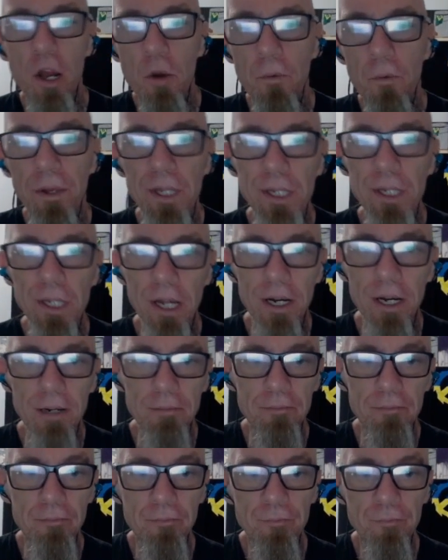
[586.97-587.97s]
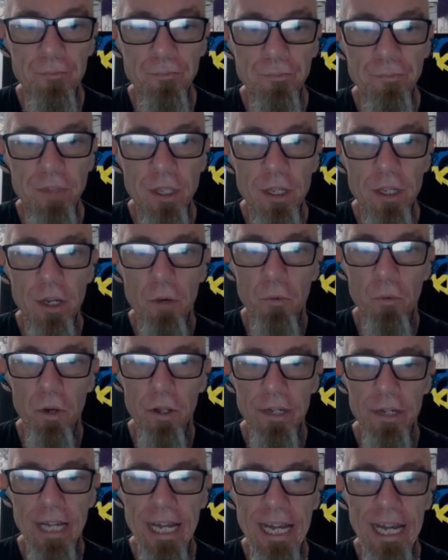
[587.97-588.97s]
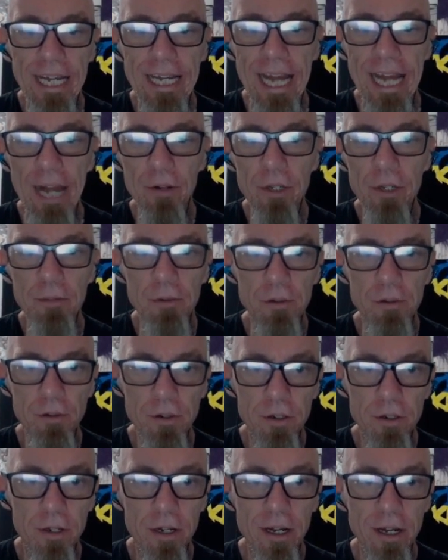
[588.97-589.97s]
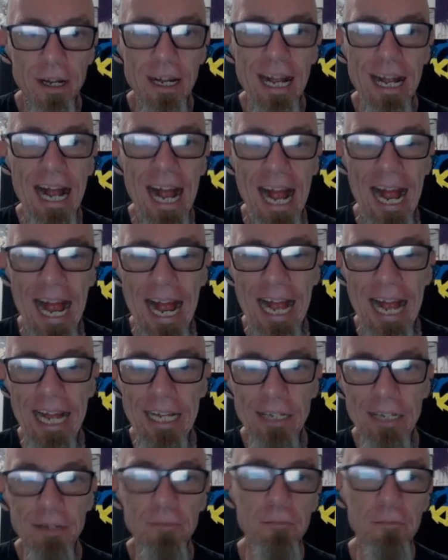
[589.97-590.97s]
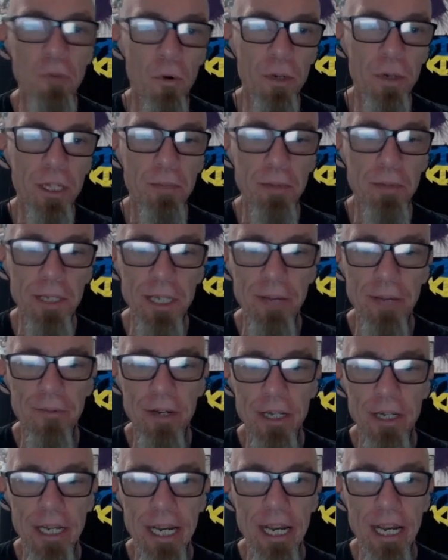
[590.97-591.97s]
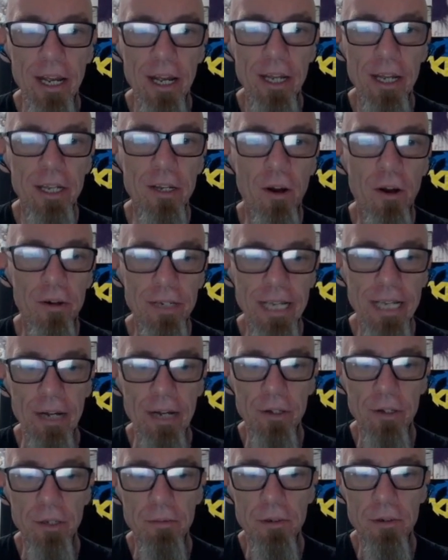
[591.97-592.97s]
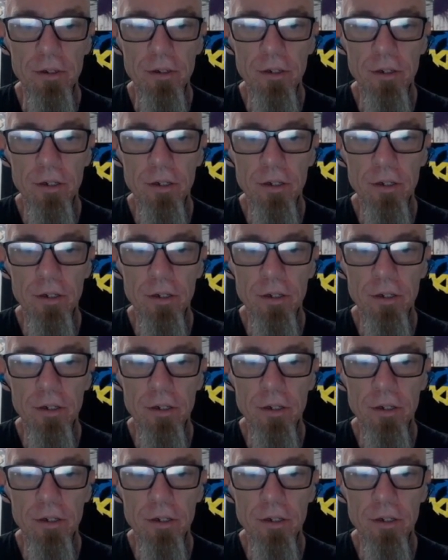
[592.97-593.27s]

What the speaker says: With some, we're looking at countable and more specifically, non-countable.